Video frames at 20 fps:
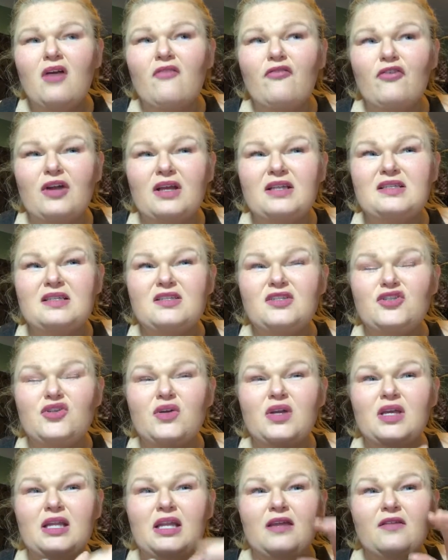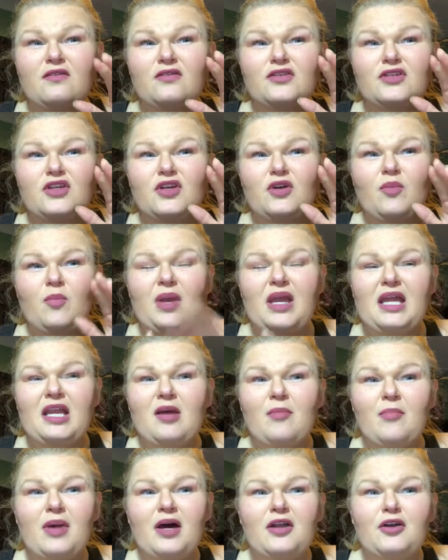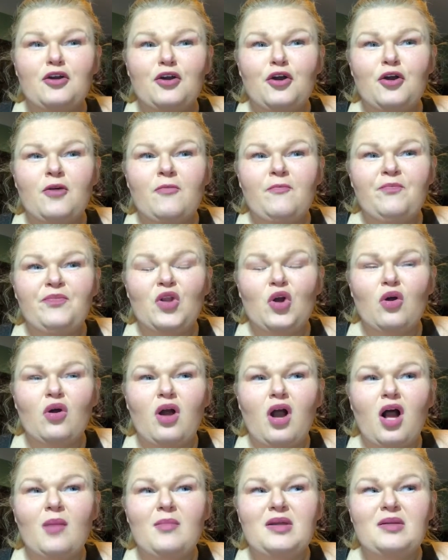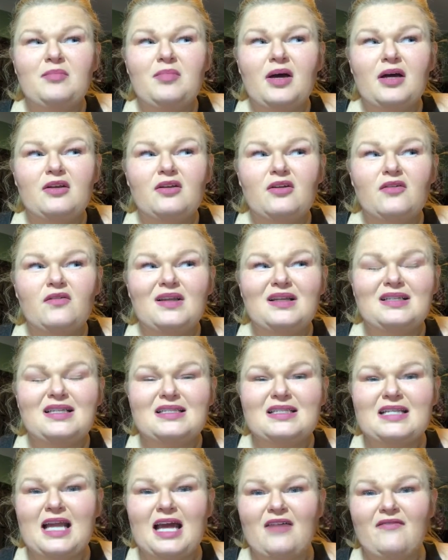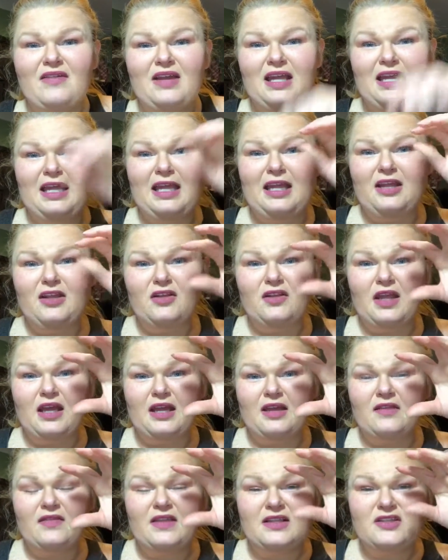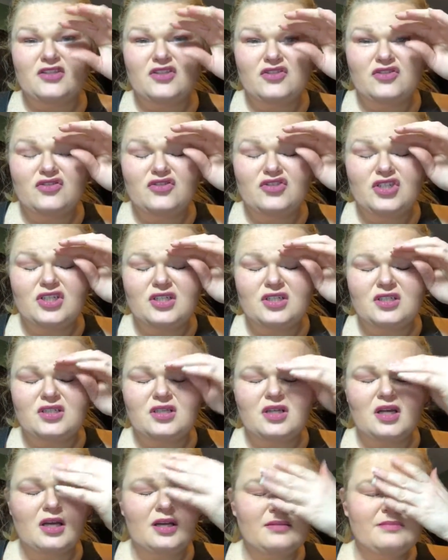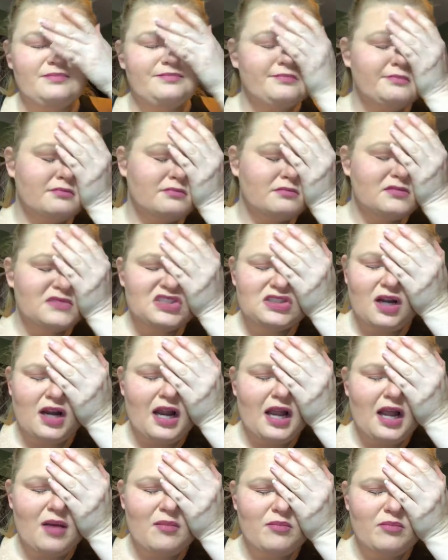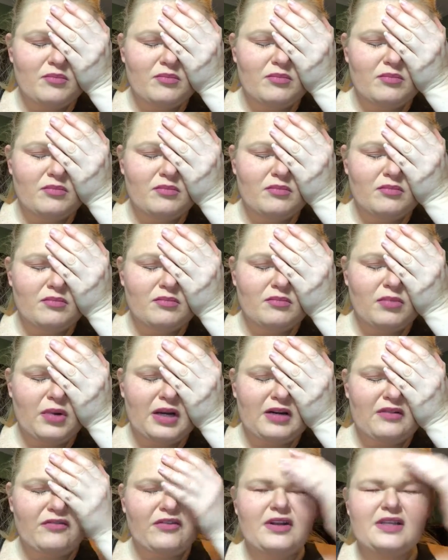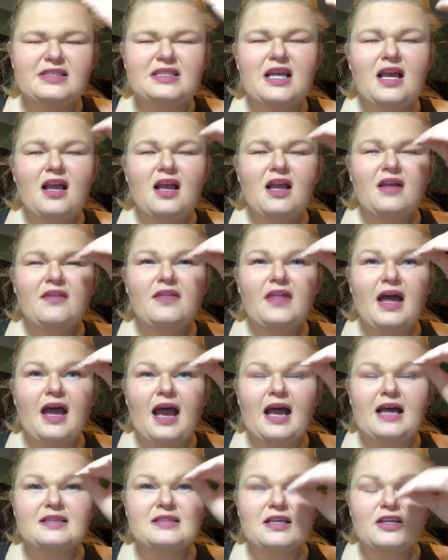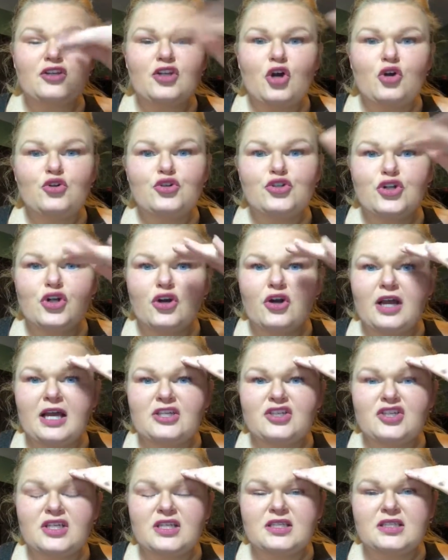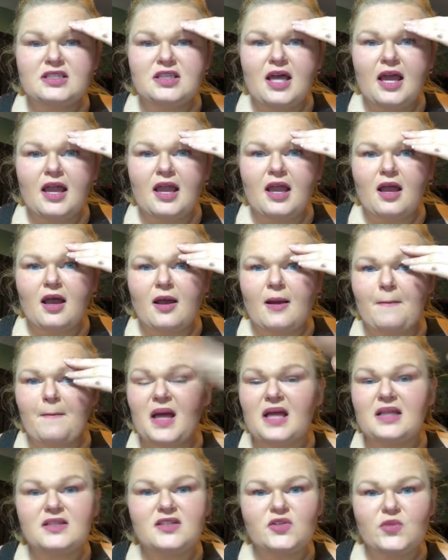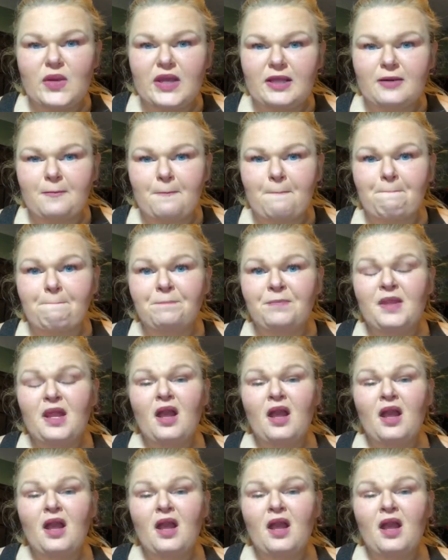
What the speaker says: For instance, you could either do peanut butter or almond butter that doesn't have any, that's just, sorry, I'm brain freeze that has like no sugar. It's just like unsweetened.